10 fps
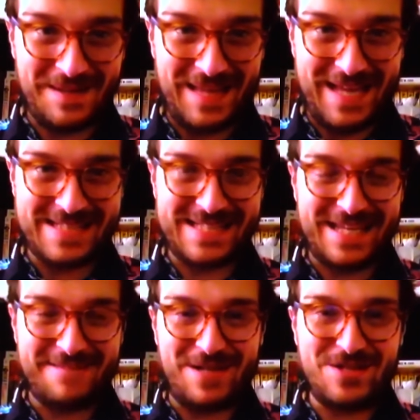as they had
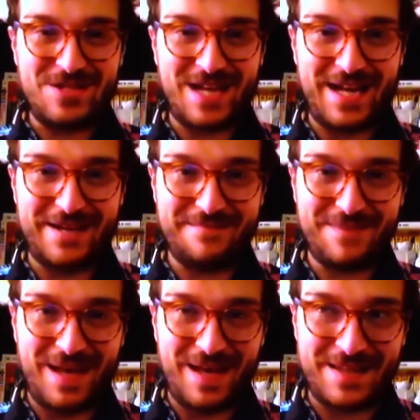mentioned, I am
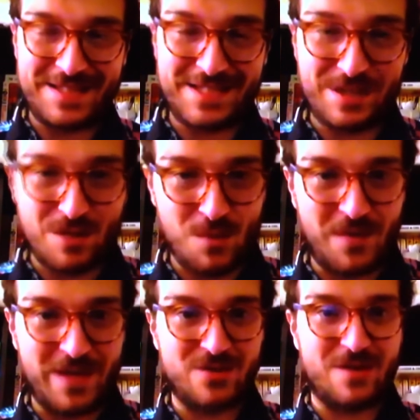the senior movie
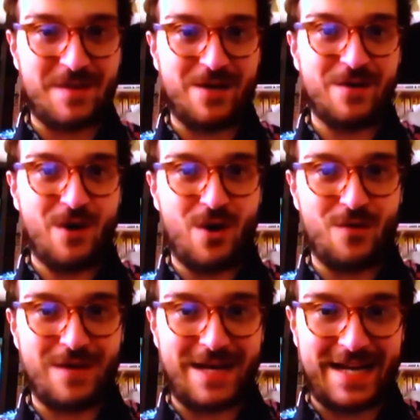contributor
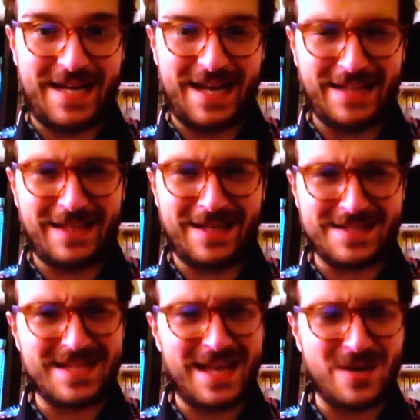over at a
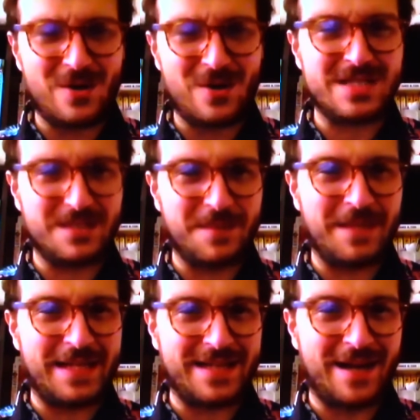site called
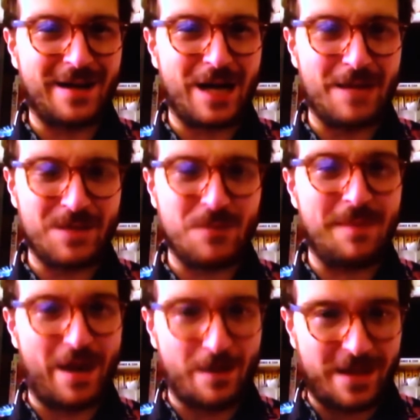cinemablend.com. You
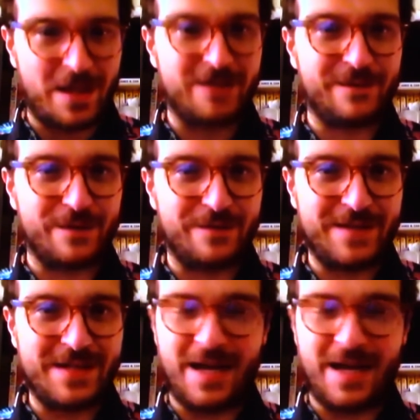may or may not have heard of it.